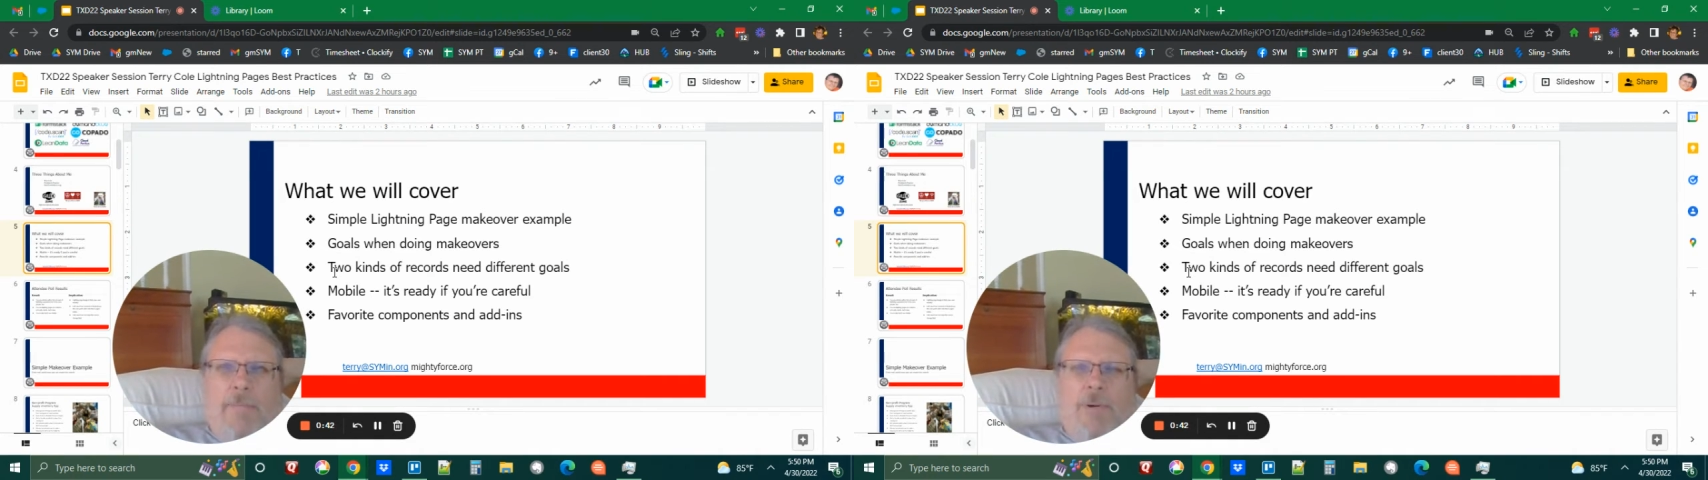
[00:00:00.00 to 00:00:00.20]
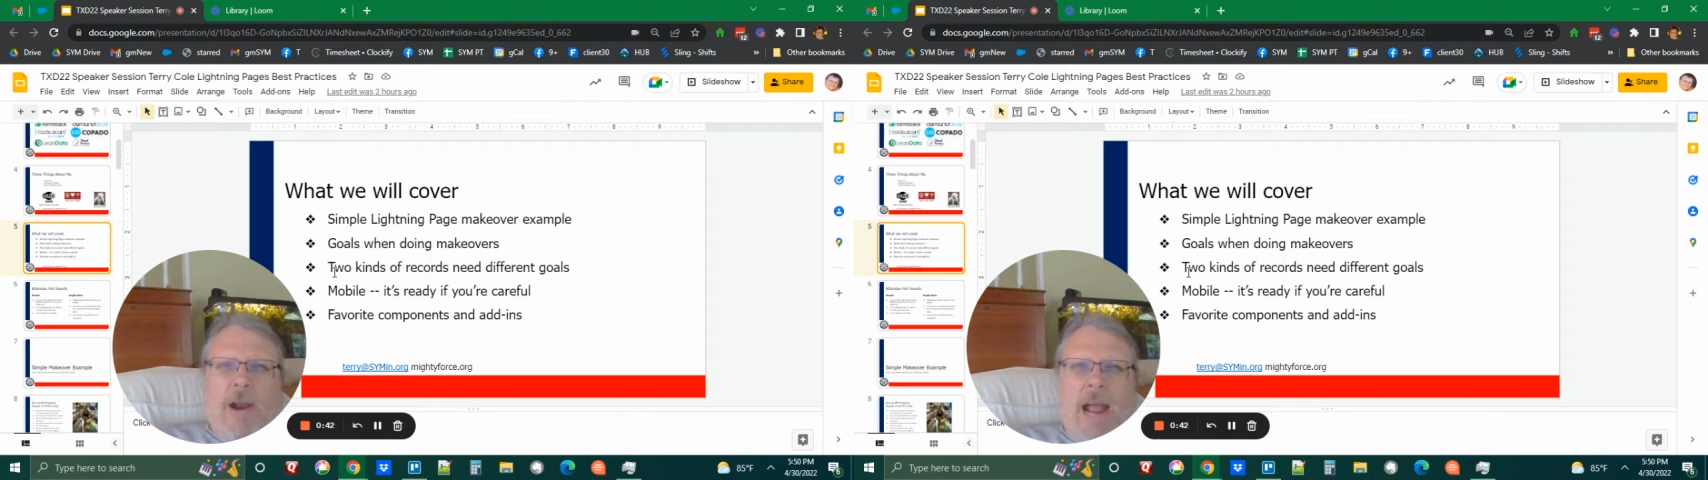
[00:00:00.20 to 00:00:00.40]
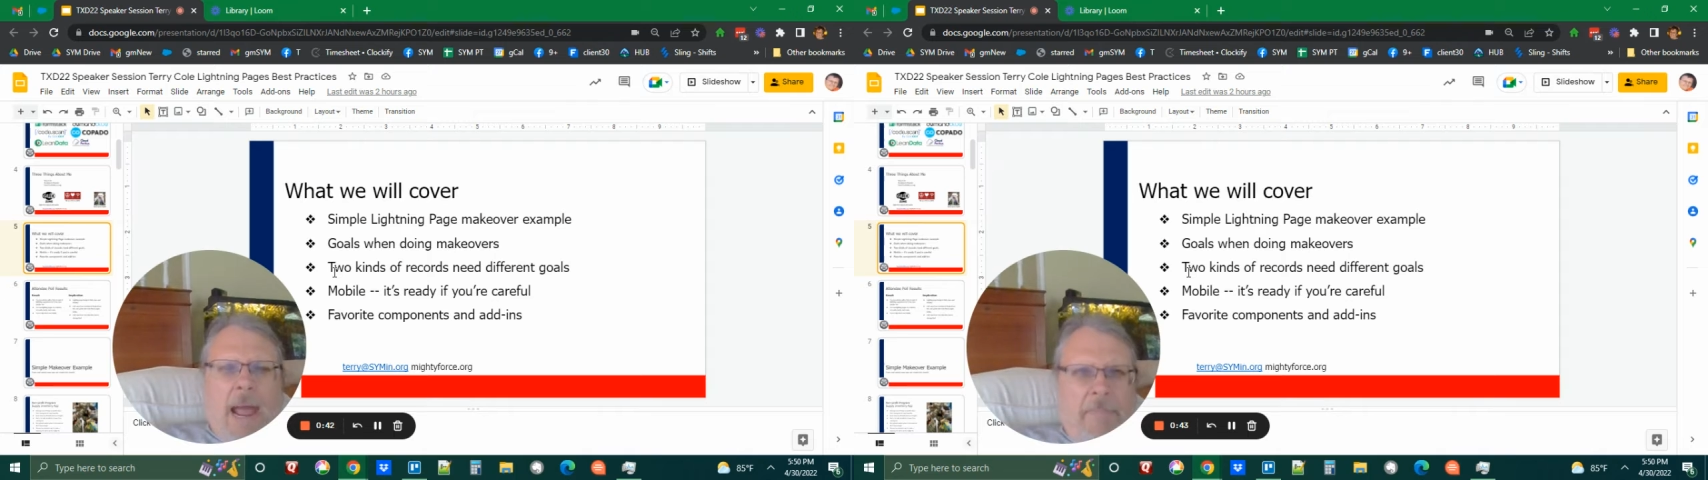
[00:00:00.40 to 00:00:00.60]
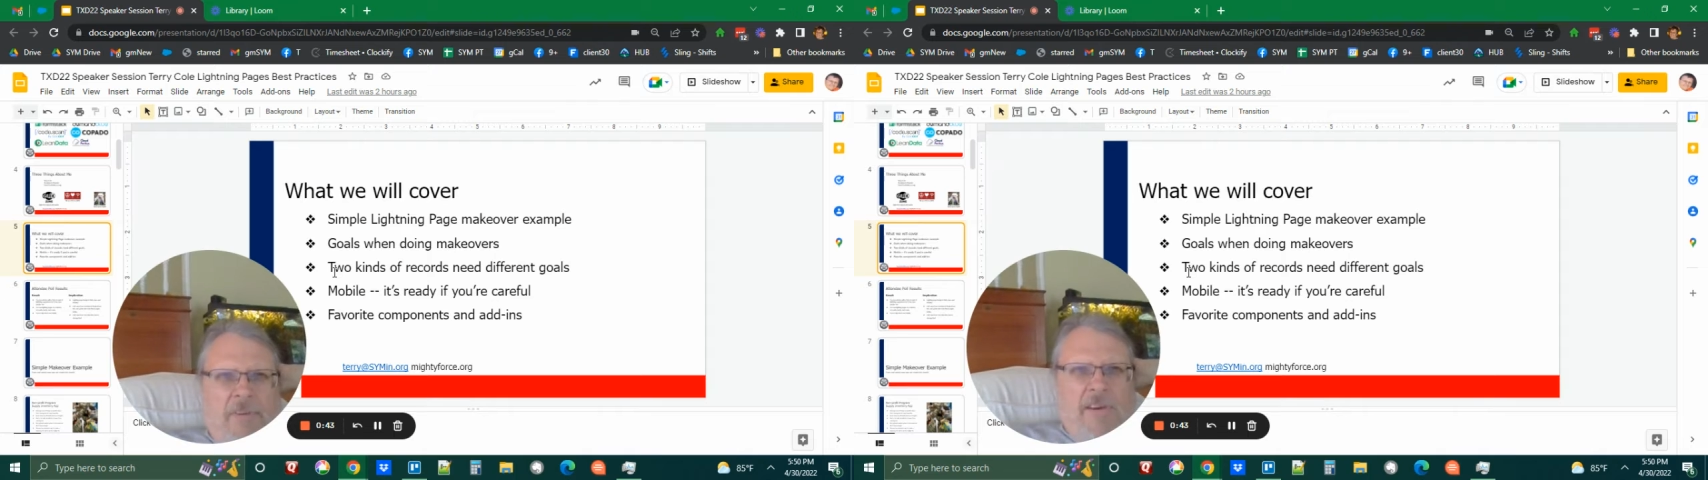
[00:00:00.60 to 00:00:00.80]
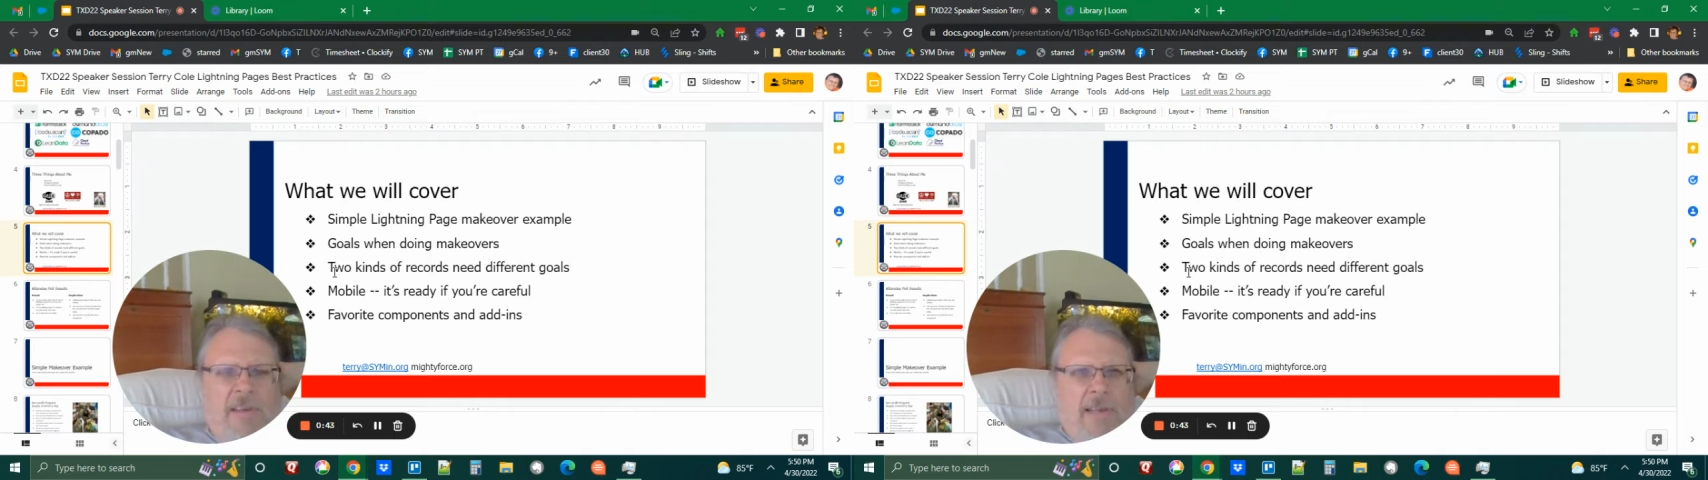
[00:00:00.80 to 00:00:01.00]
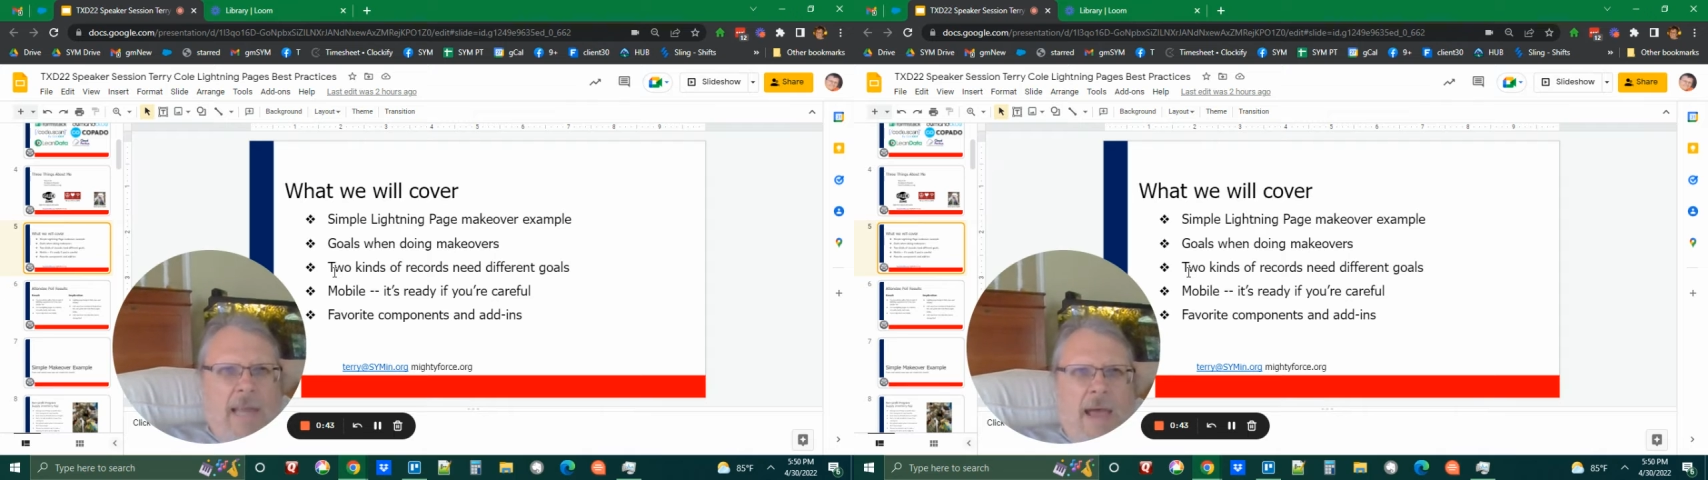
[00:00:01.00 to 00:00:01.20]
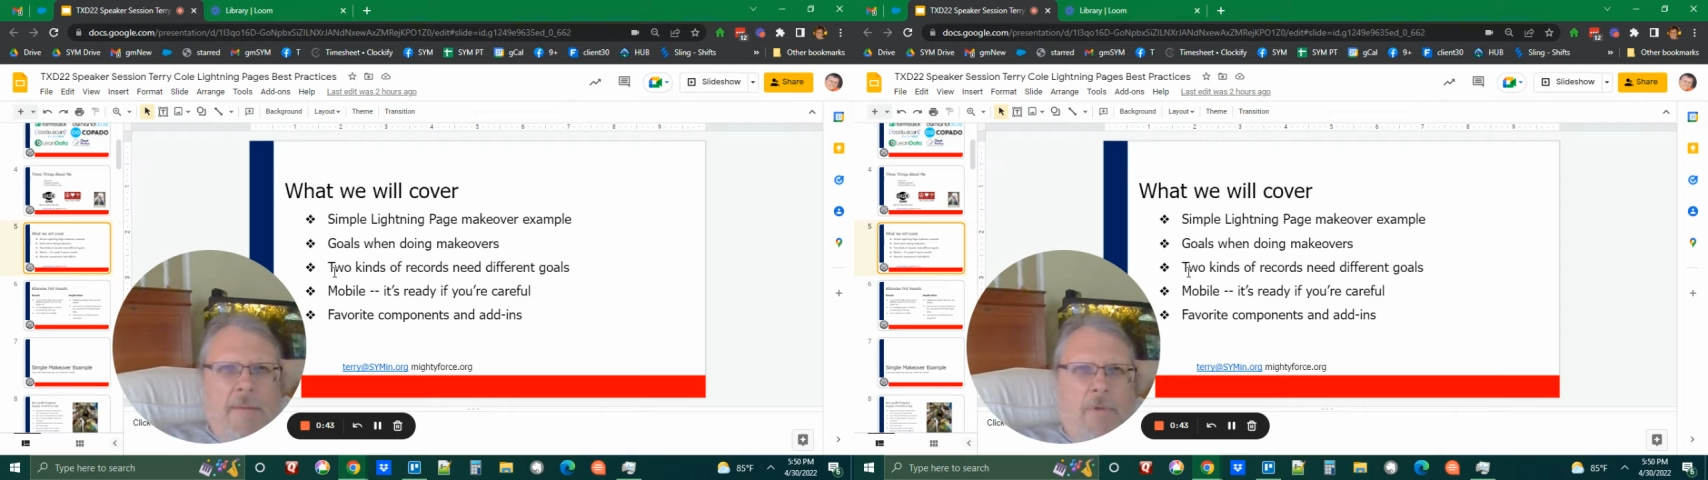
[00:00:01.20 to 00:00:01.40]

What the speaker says: perhaps until now,